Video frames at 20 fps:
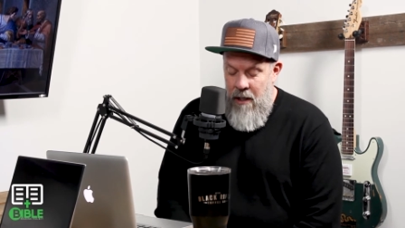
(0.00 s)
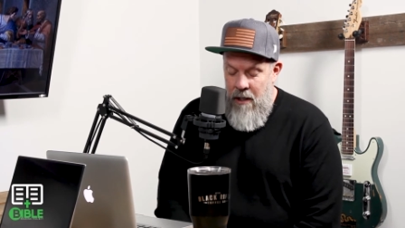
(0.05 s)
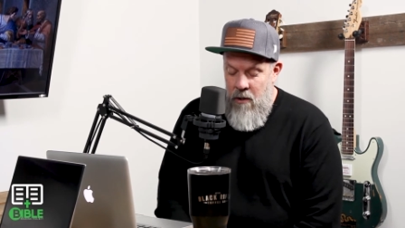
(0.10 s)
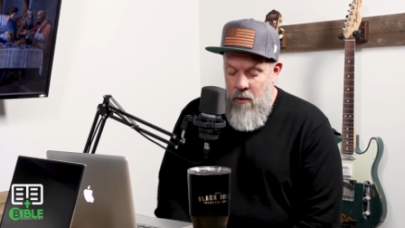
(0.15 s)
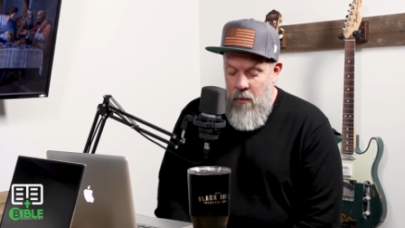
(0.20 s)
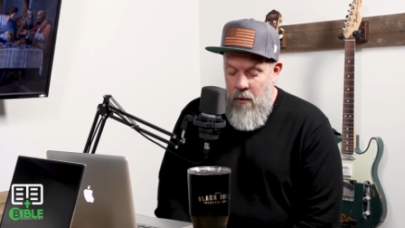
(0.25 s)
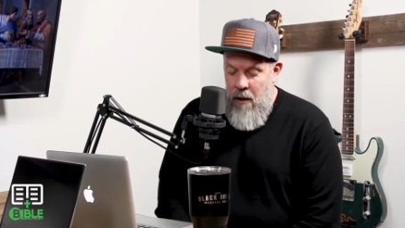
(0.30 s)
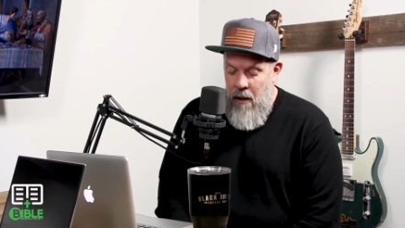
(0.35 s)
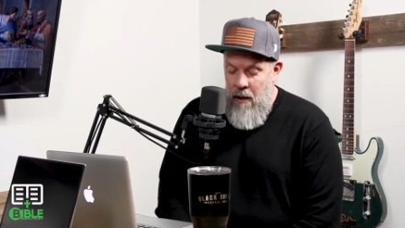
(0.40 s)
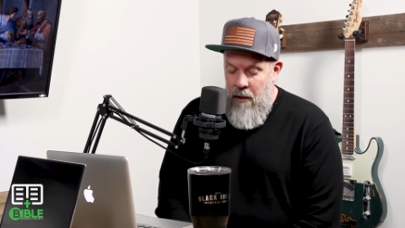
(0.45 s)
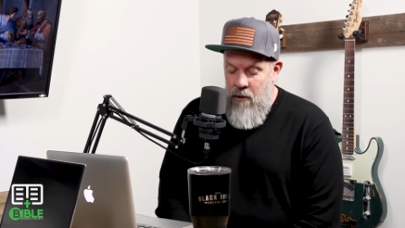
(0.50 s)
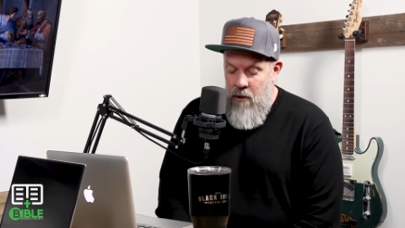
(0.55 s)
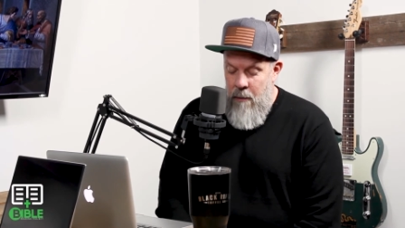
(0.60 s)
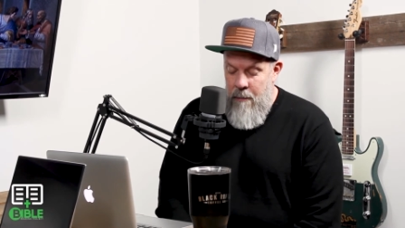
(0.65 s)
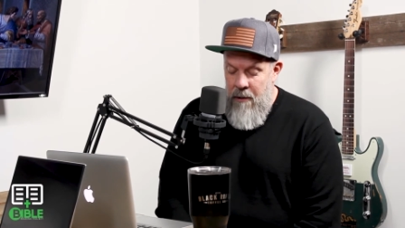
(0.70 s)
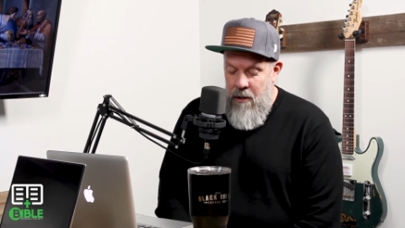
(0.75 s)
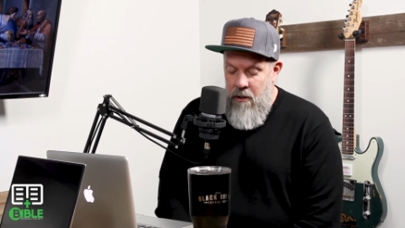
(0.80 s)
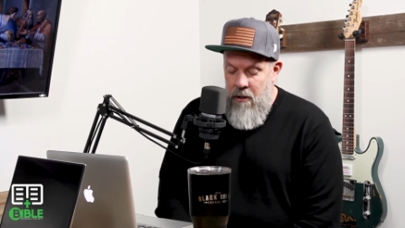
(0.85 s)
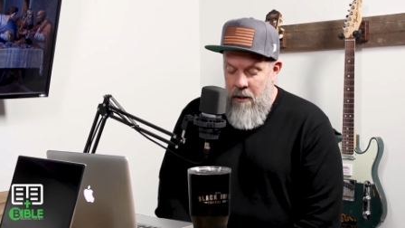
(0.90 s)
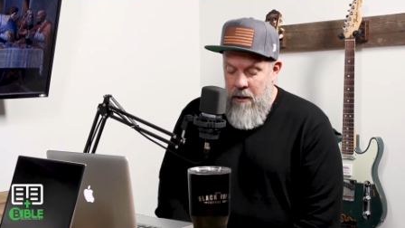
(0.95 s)
its walls are
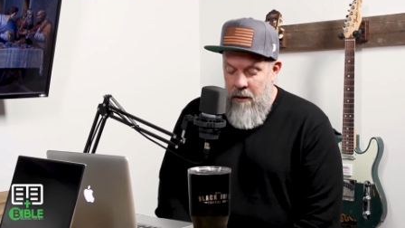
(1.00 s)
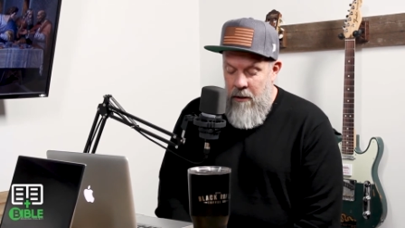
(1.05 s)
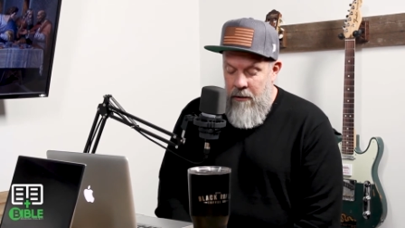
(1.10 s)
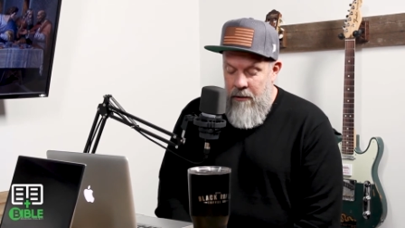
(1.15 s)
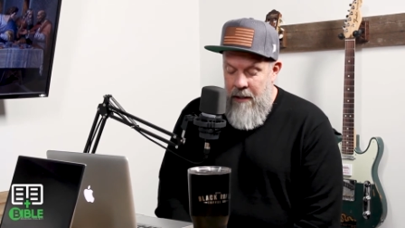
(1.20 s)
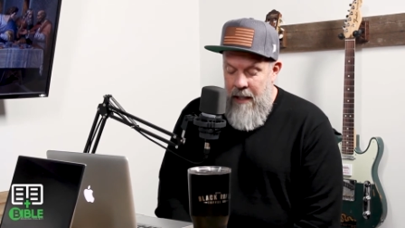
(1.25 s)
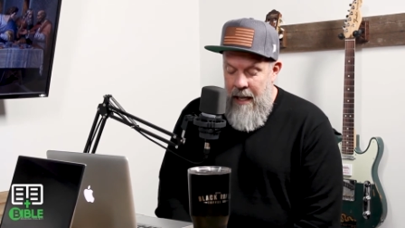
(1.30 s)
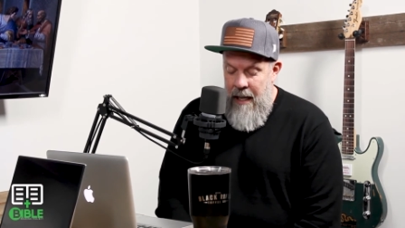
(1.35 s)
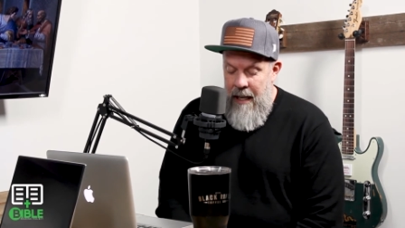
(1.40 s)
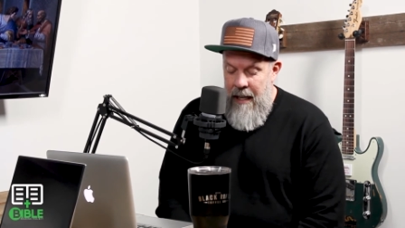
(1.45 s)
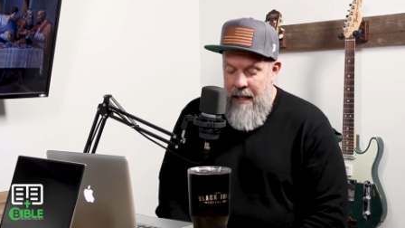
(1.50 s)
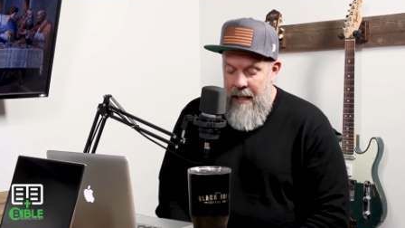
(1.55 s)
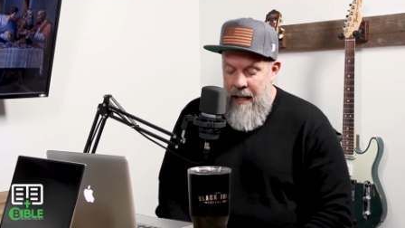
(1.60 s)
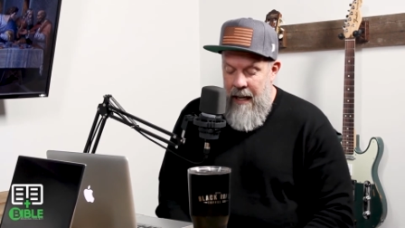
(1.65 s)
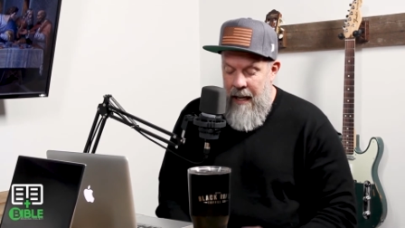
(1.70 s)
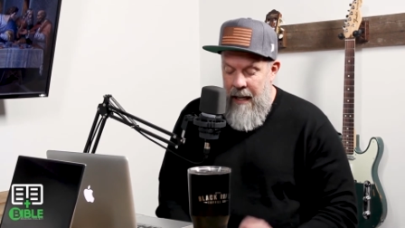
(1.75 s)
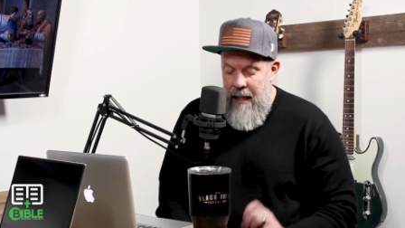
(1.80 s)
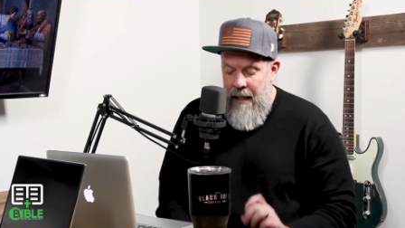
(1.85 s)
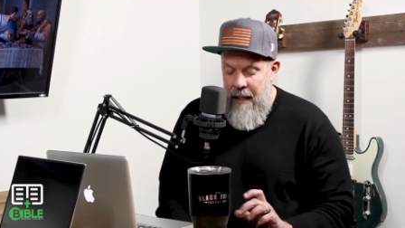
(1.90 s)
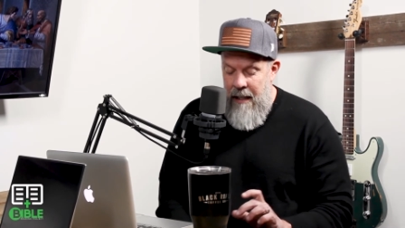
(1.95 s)
patrolled day and
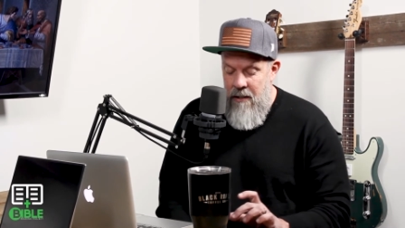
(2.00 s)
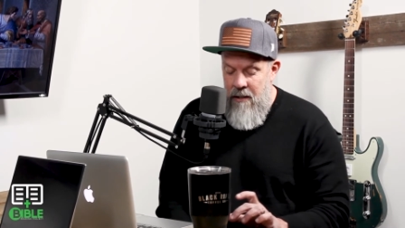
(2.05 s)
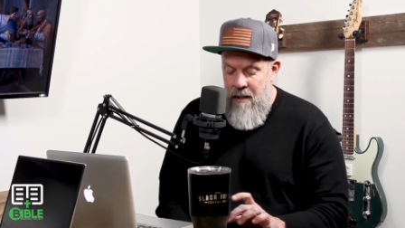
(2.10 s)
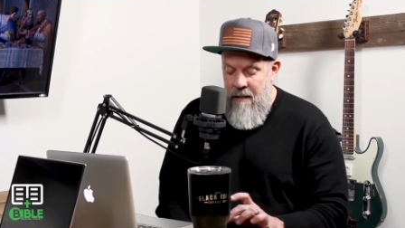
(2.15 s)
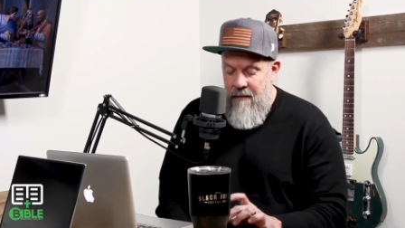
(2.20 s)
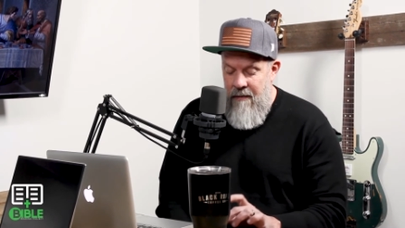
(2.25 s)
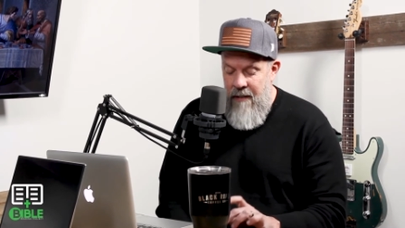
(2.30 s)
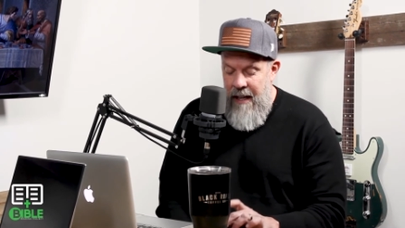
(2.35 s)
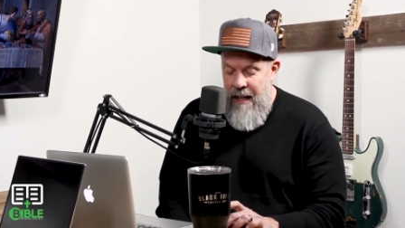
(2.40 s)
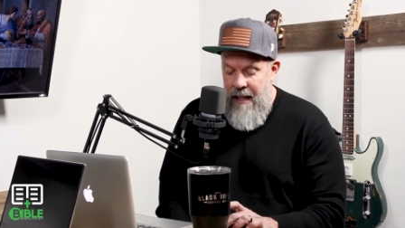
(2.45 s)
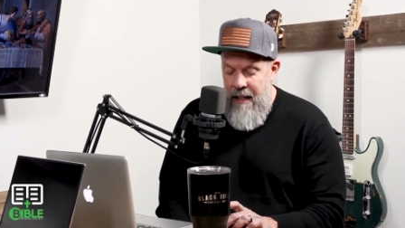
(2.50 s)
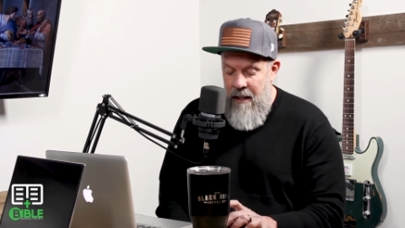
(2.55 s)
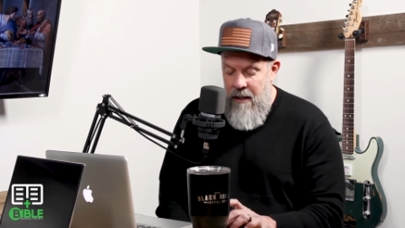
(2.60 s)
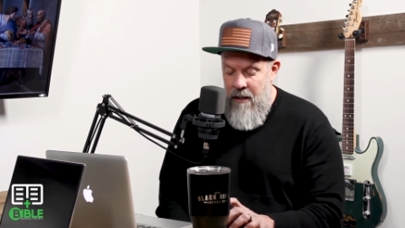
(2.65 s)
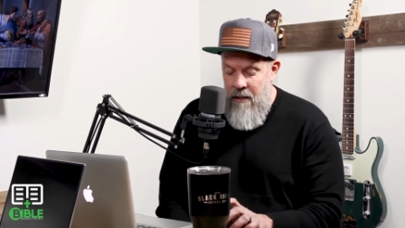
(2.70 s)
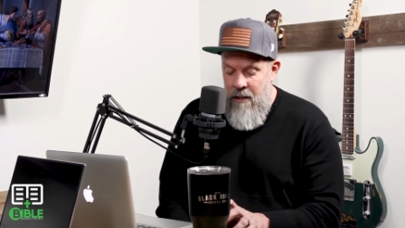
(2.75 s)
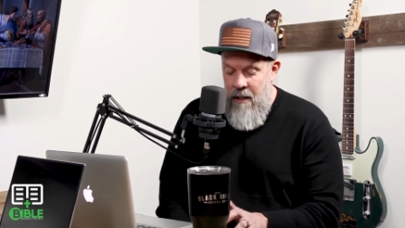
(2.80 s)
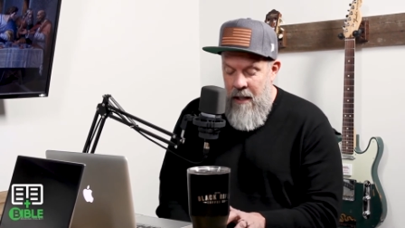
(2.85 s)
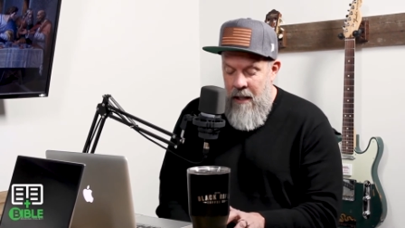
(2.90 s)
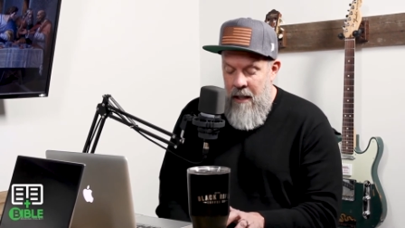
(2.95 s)
night against
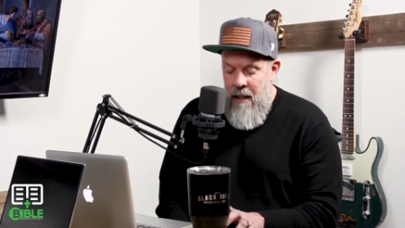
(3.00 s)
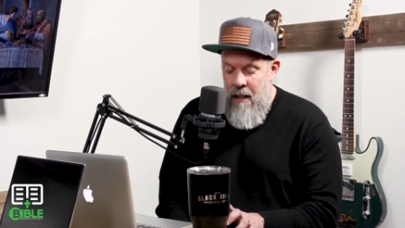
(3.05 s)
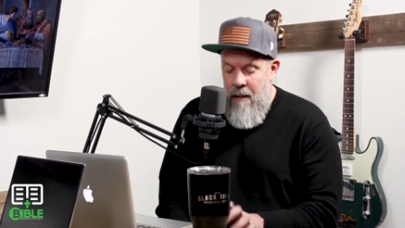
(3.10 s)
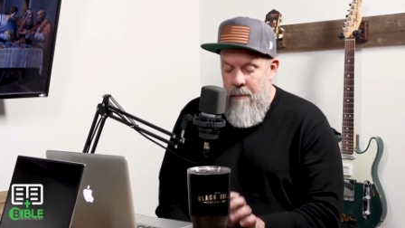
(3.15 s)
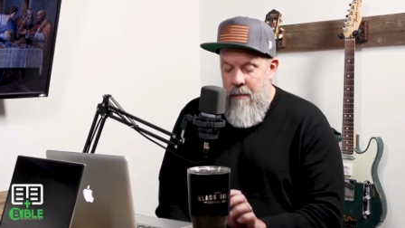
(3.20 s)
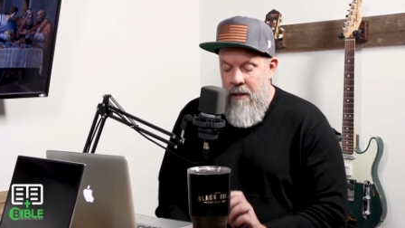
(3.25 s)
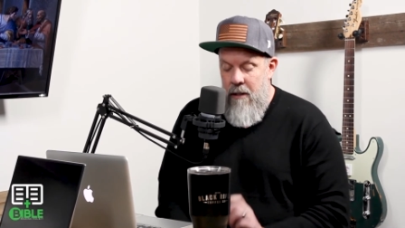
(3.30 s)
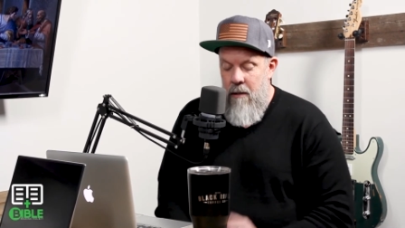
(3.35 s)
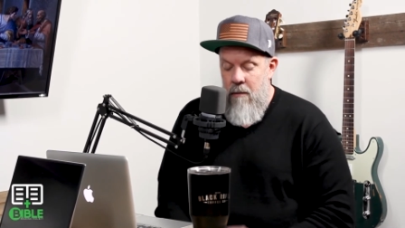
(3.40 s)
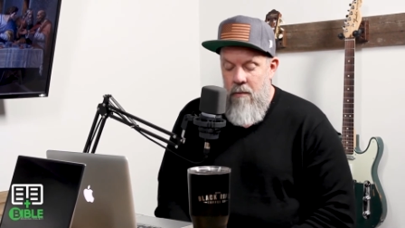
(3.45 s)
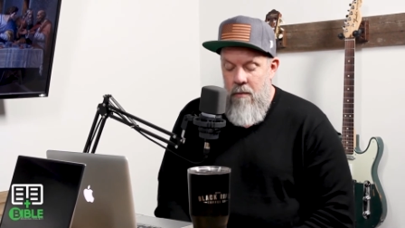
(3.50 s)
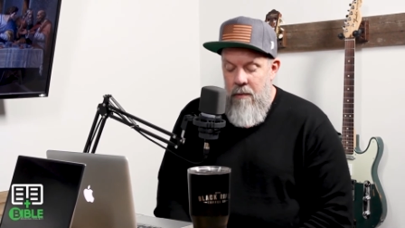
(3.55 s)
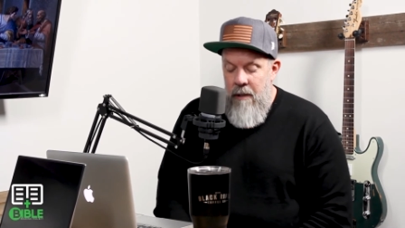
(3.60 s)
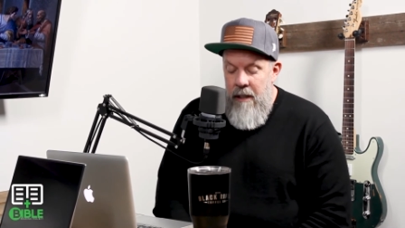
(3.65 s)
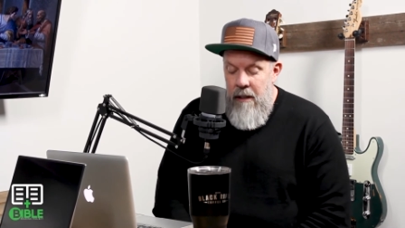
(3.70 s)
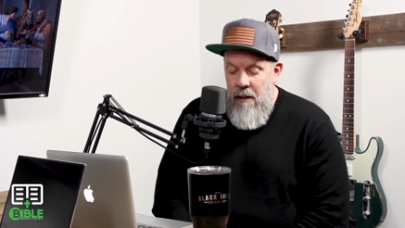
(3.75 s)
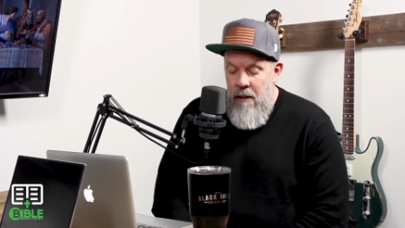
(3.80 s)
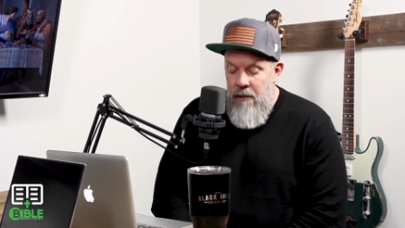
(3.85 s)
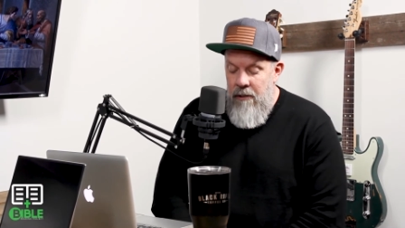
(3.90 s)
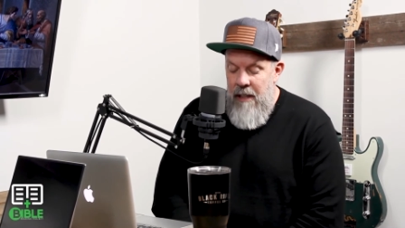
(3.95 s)
invaders, but the real